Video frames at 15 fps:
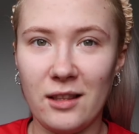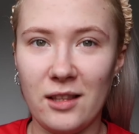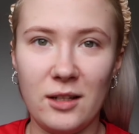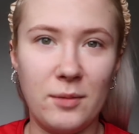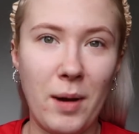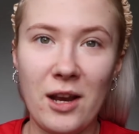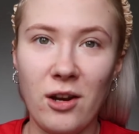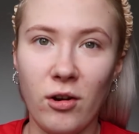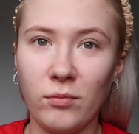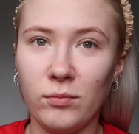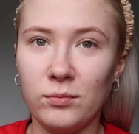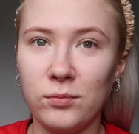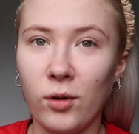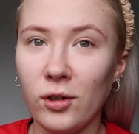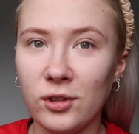depending
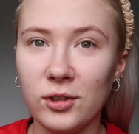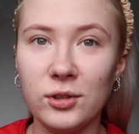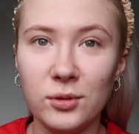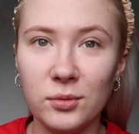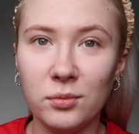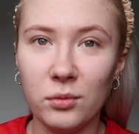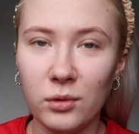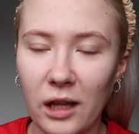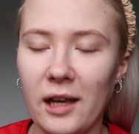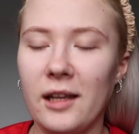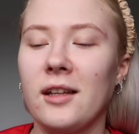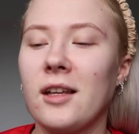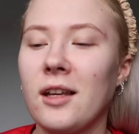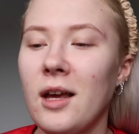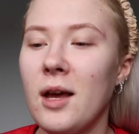on what you
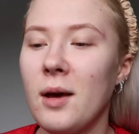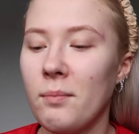like.